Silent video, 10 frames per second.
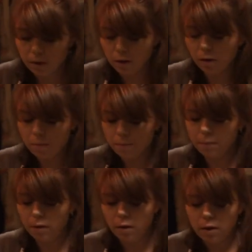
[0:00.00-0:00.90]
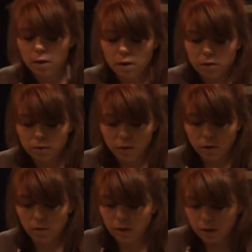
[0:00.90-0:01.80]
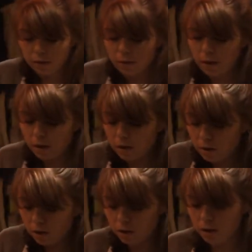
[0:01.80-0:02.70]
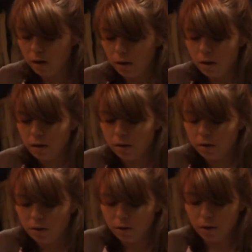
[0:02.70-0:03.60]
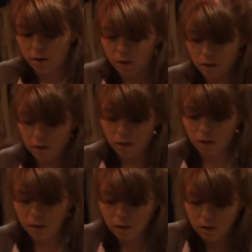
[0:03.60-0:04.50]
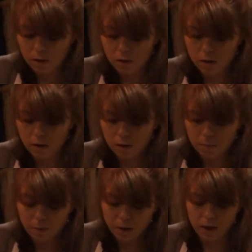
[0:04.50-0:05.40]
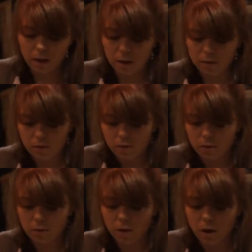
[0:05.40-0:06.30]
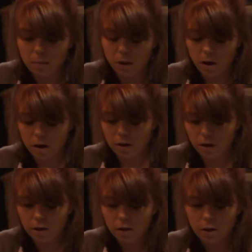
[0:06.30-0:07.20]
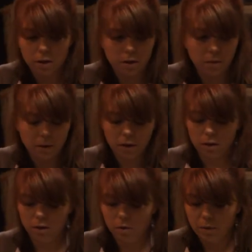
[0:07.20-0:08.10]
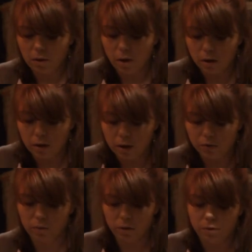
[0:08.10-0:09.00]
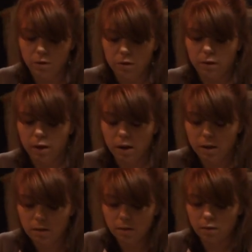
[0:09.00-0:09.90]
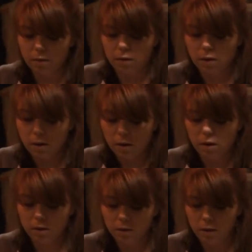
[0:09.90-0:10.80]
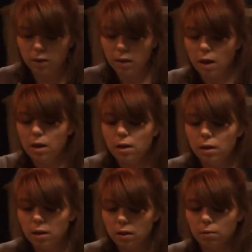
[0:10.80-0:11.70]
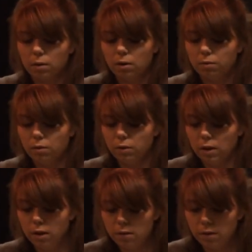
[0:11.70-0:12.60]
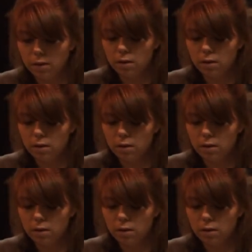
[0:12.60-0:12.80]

There you go. So like I said, gonna bring it in so it's oblong I'm going to make it a little bit longer because we're going to fold in the ends like that. And I'm going to fold the ends in.